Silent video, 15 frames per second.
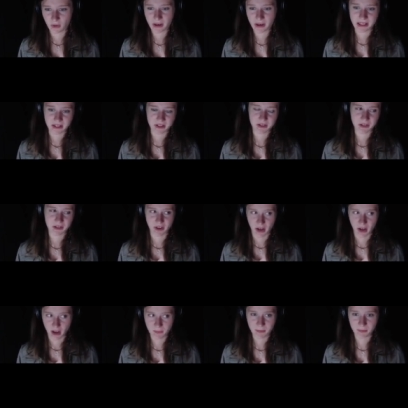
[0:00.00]
noise. There's
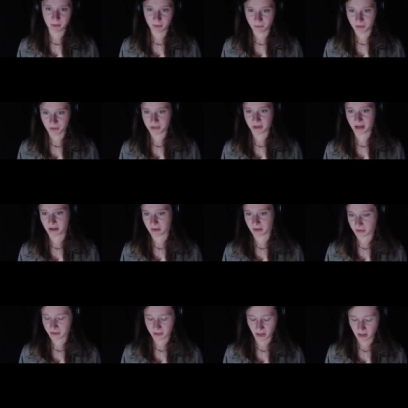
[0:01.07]
the hum of the
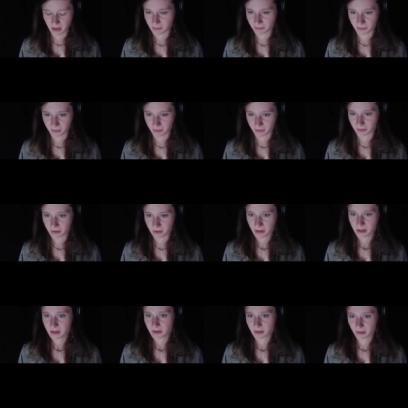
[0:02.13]
refrigerator. There's the hum of the
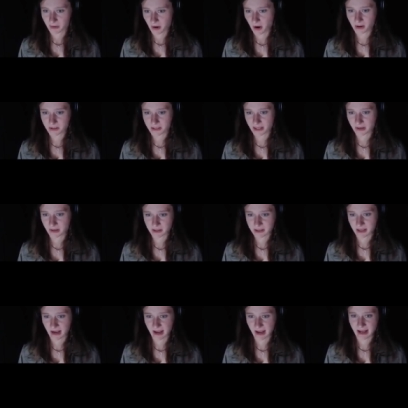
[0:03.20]
the cars
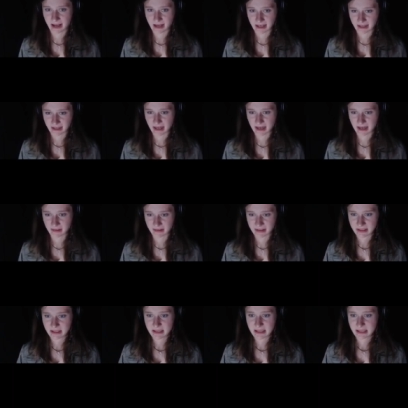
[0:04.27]
outside, and then.